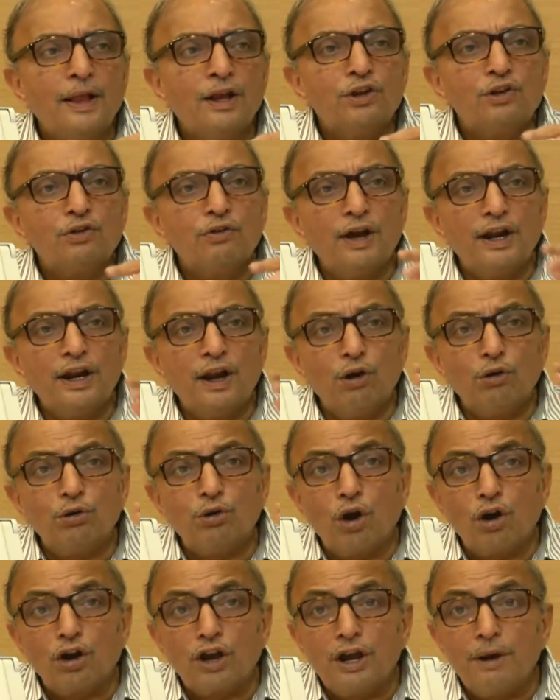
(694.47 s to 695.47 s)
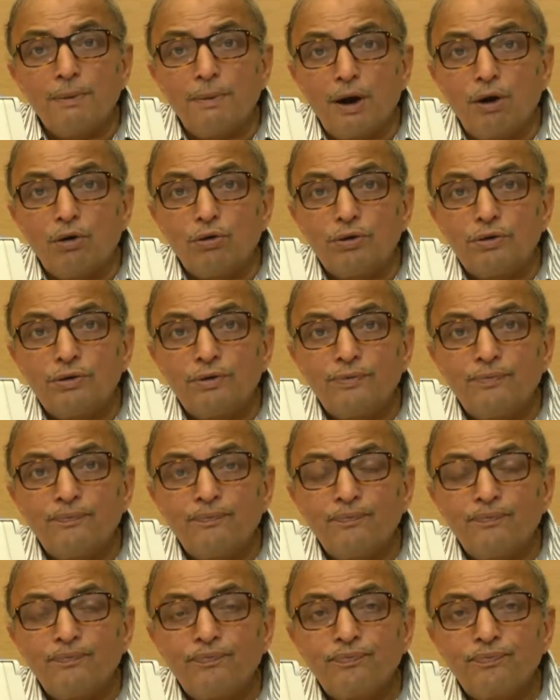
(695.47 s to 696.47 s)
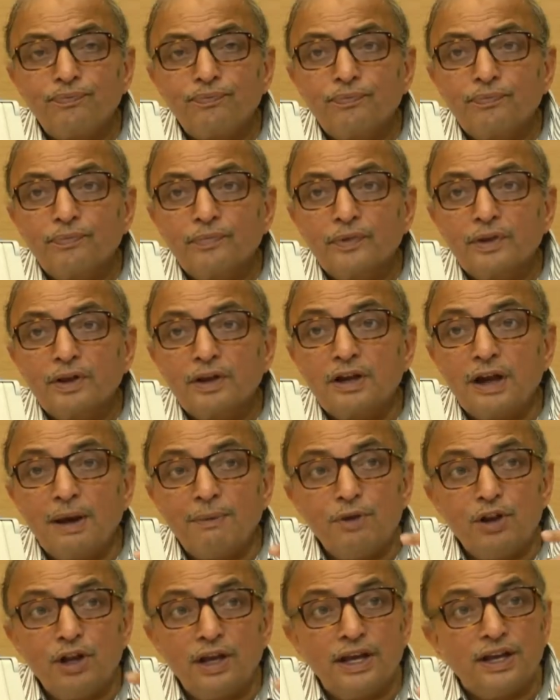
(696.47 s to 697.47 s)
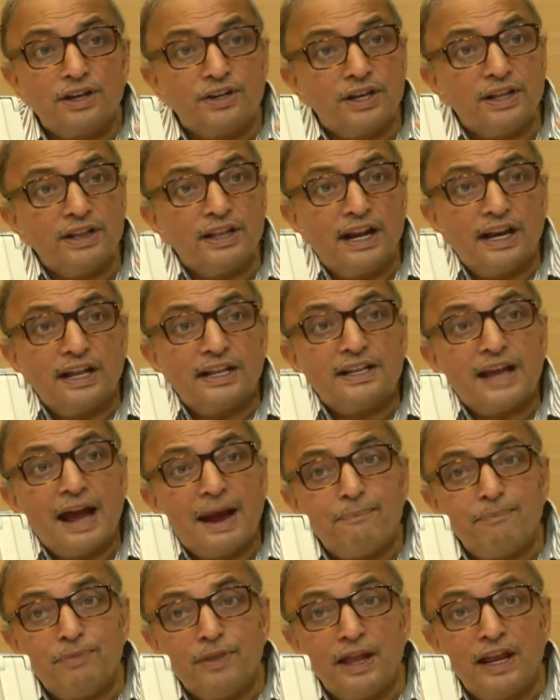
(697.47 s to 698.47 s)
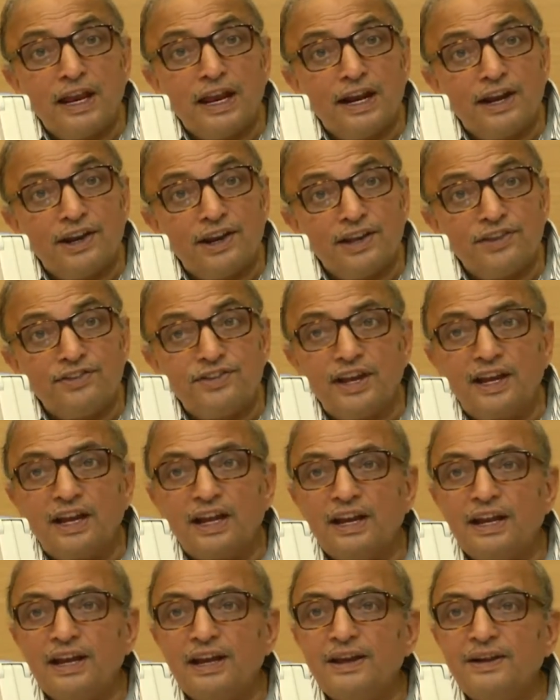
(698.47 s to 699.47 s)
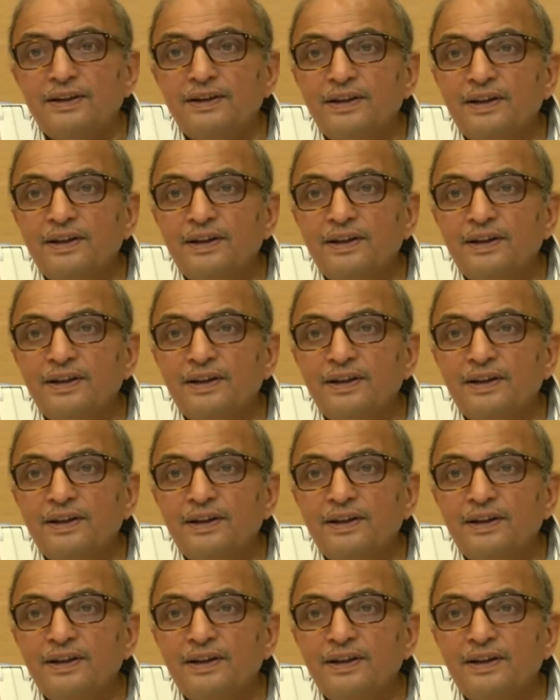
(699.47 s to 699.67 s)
So we are now talking about communication that is happening intrinsically.